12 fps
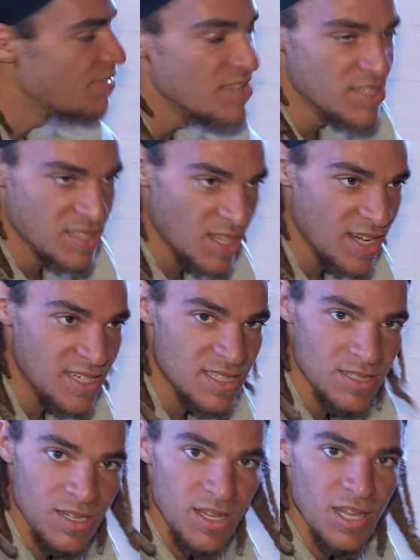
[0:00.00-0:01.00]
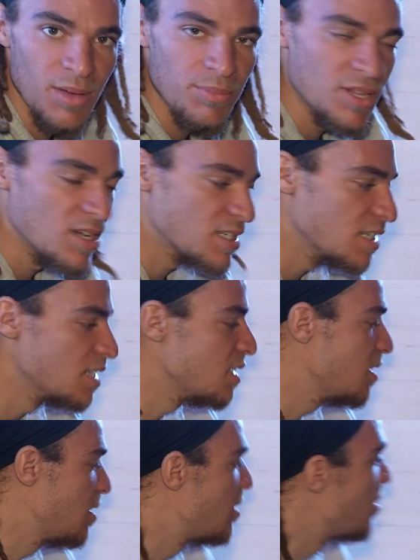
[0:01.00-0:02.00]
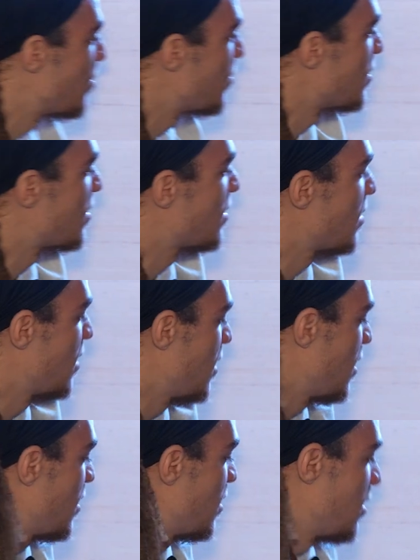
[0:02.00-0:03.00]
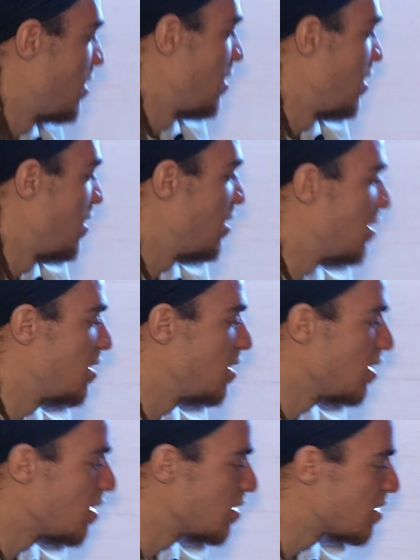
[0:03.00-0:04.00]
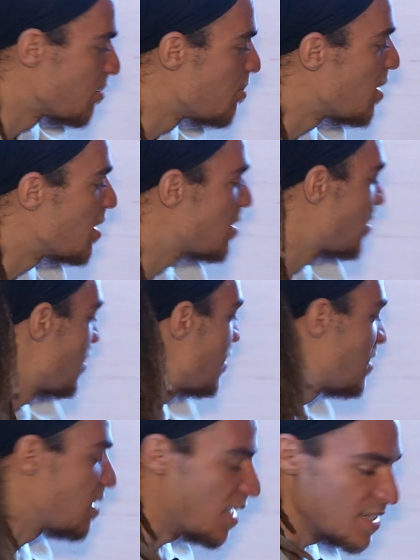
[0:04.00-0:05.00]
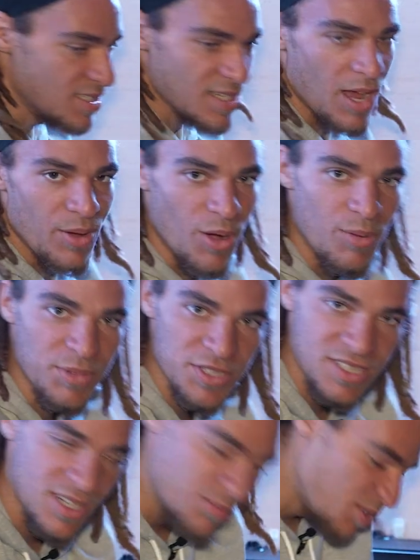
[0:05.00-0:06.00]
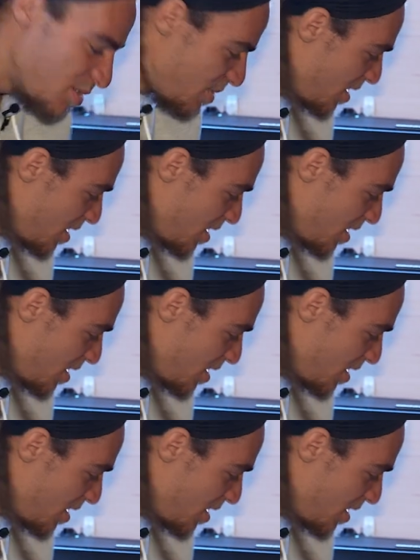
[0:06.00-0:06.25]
these lights plugged in, which is a must. These lights, I almost didn't put them in